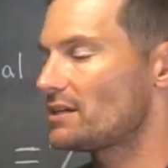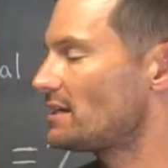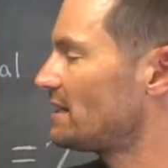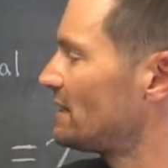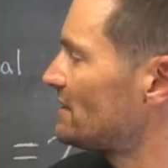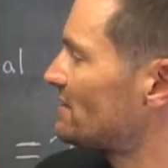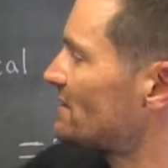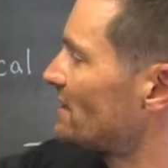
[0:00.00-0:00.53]

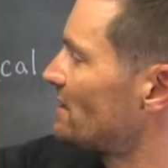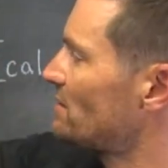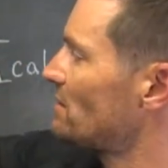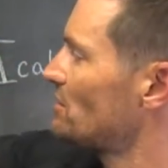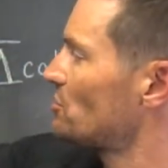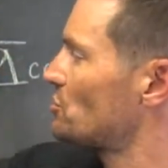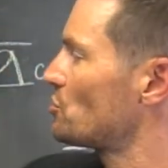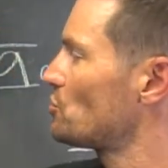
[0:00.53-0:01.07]
and it said
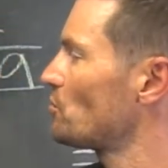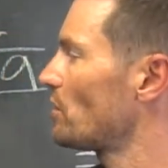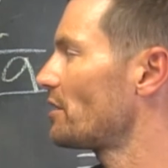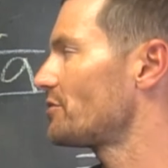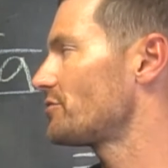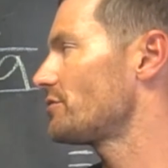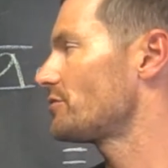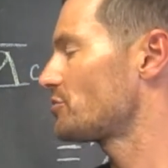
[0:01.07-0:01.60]

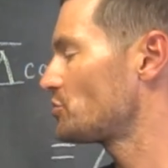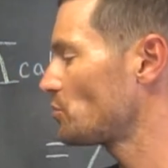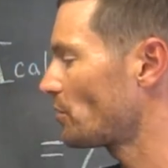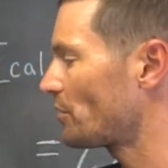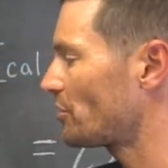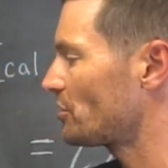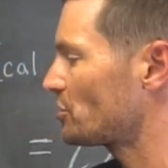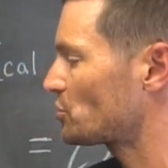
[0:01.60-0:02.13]
200 or
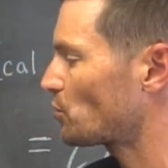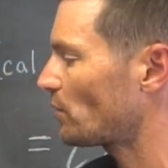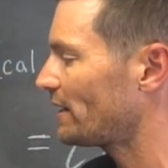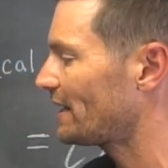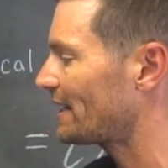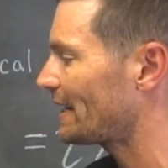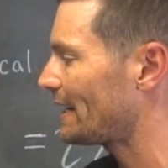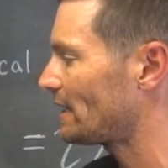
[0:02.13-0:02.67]

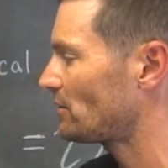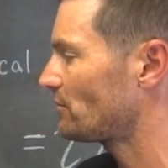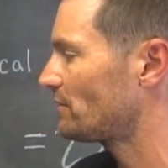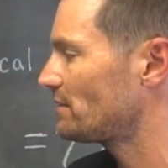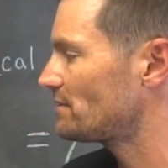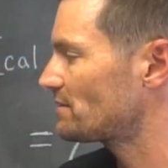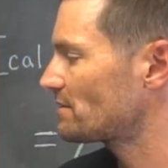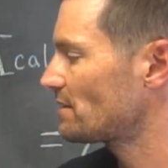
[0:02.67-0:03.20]
220
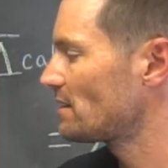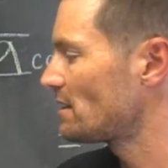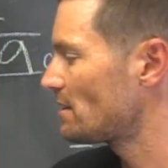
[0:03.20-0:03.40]
calories,